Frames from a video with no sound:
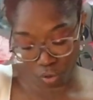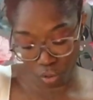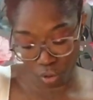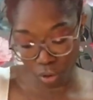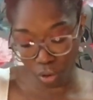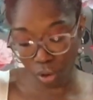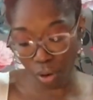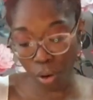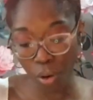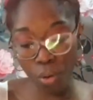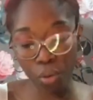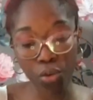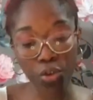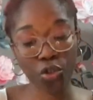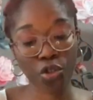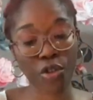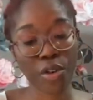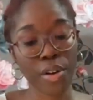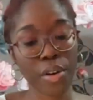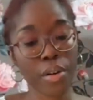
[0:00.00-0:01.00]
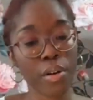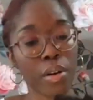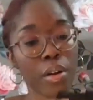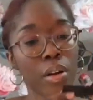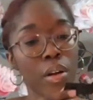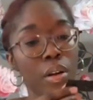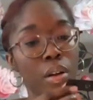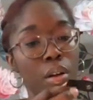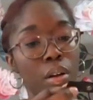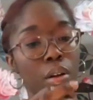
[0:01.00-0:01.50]
closure,
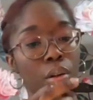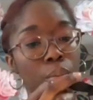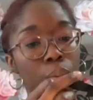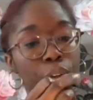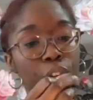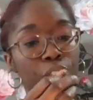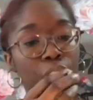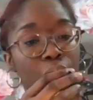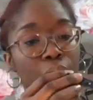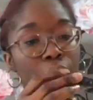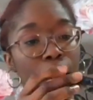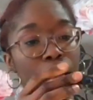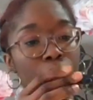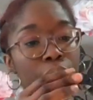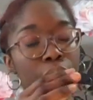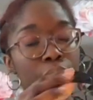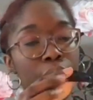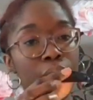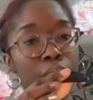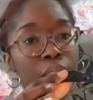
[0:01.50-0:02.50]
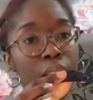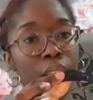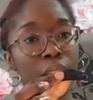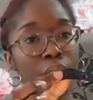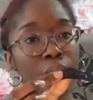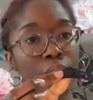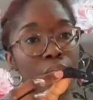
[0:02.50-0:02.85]
which have these